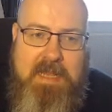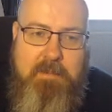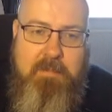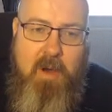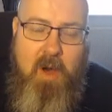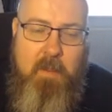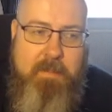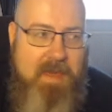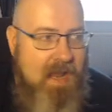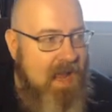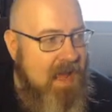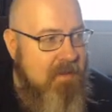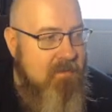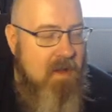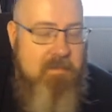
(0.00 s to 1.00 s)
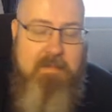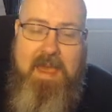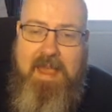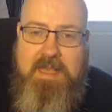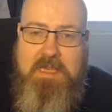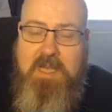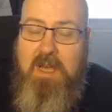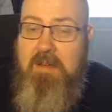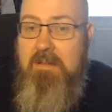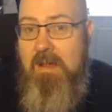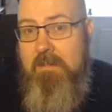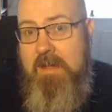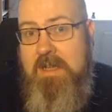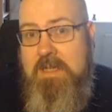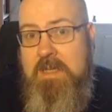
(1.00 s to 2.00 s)
populate my main timeline,
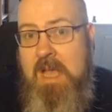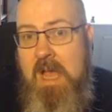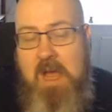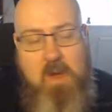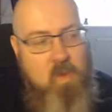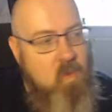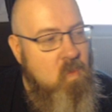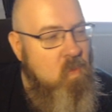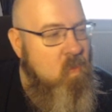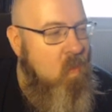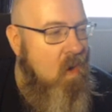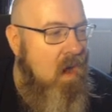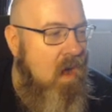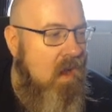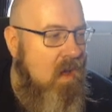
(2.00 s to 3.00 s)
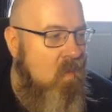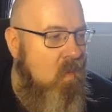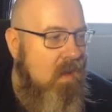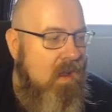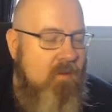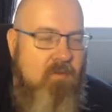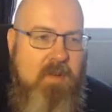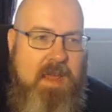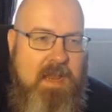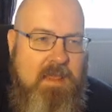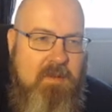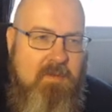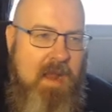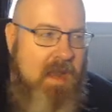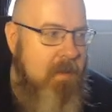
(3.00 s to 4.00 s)
because while I want to read the
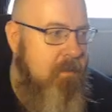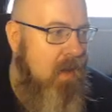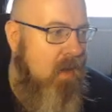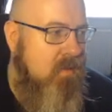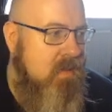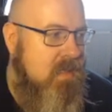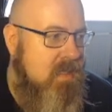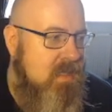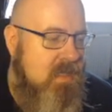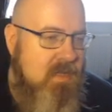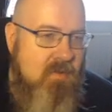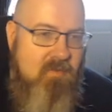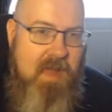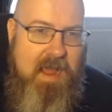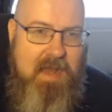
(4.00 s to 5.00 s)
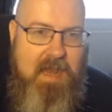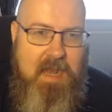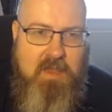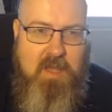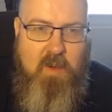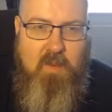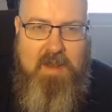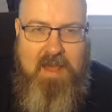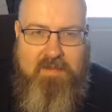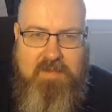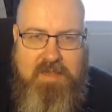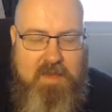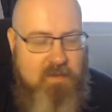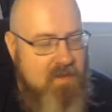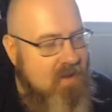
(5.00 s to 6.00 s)
Reddit posts directly and I don't want to have
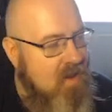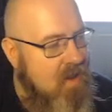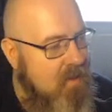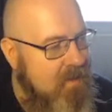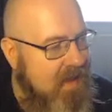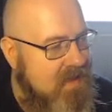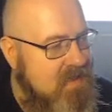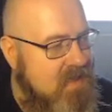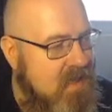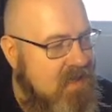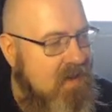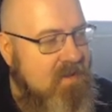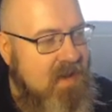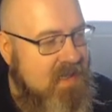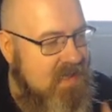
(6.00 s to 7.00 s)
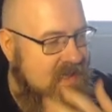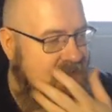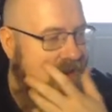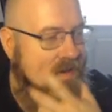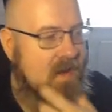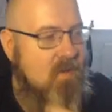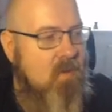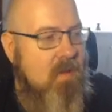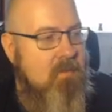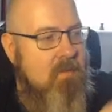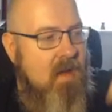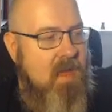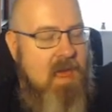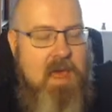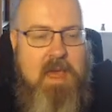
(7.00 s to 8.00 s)
to deal with comments, I don't necessarily want
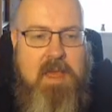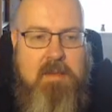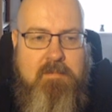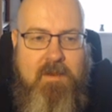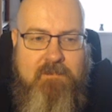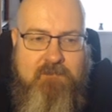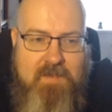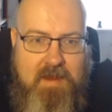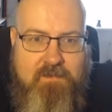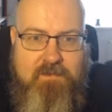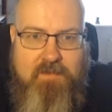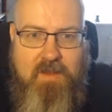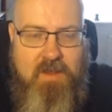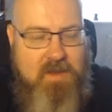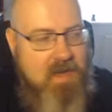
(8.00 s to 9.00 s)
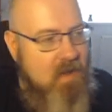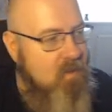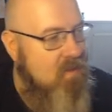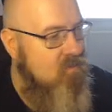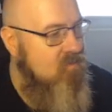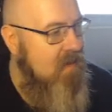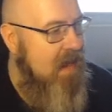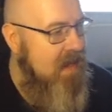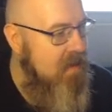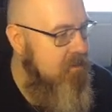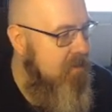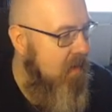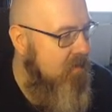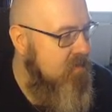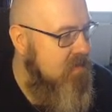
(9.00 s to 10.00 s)
my feed flooded with Reddit
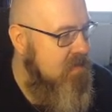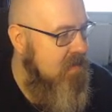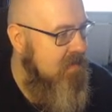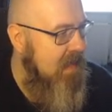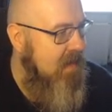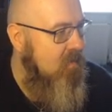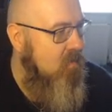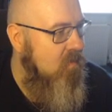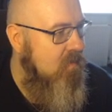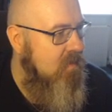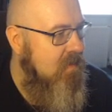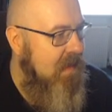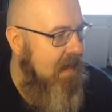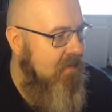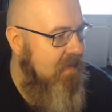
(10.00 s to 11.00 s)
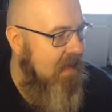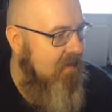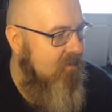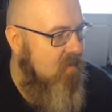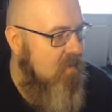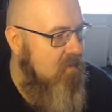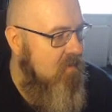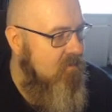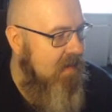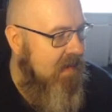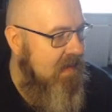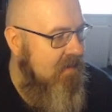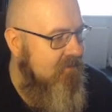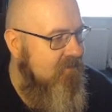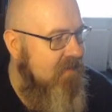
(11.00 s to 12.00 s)
posts, and then all down there I've got my
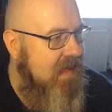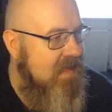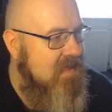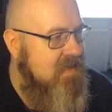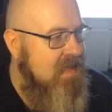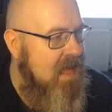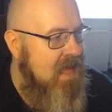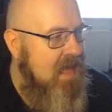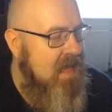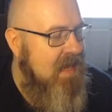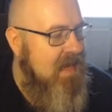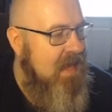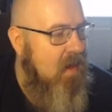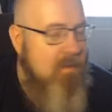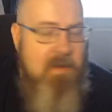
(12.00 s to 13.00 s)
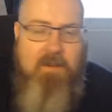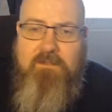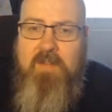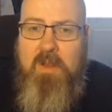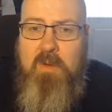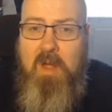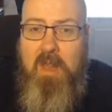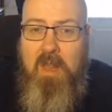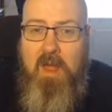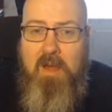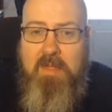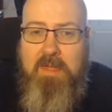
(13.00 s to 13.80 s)
regular feeds. Now, I'm not following a lot at the